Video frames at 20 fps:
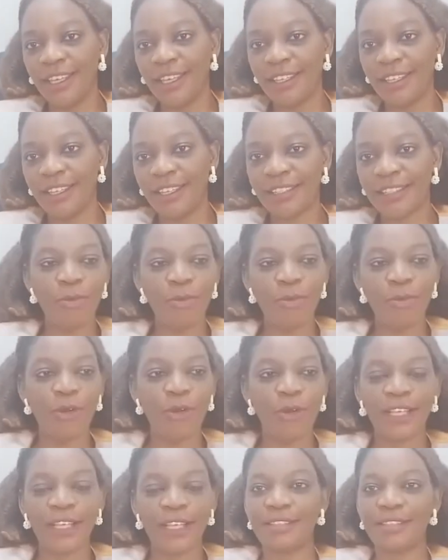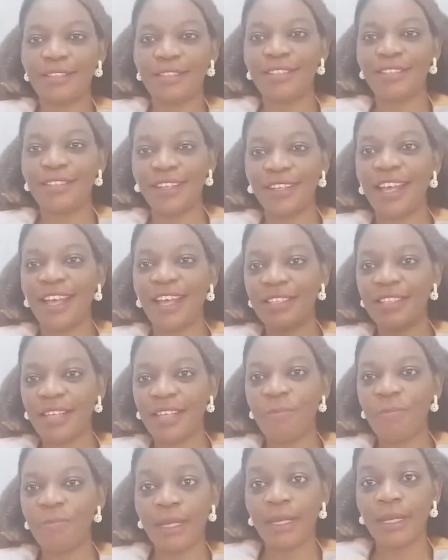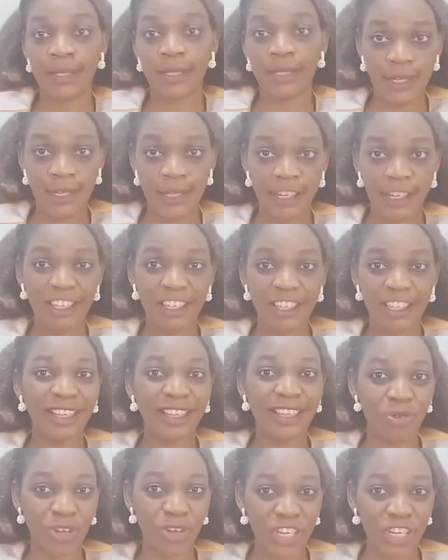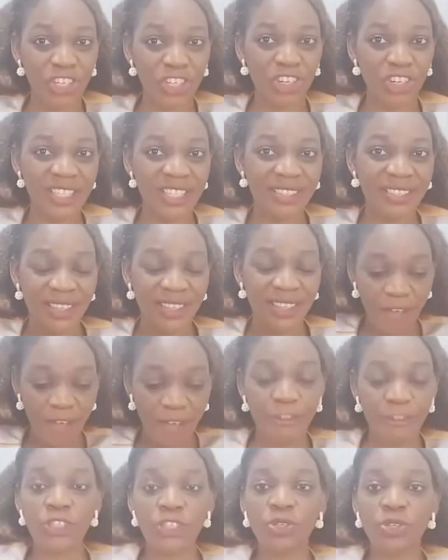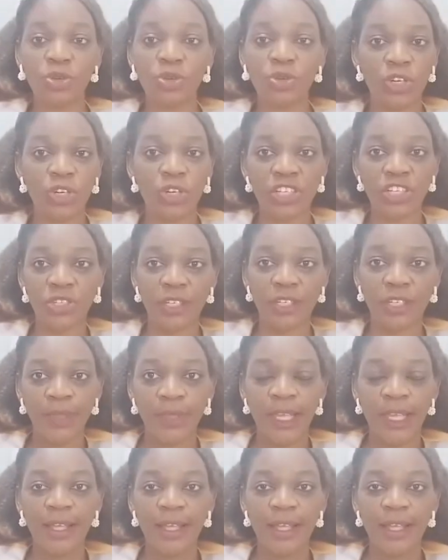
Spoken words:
somewhere seated and someone is entering. The location is physical location.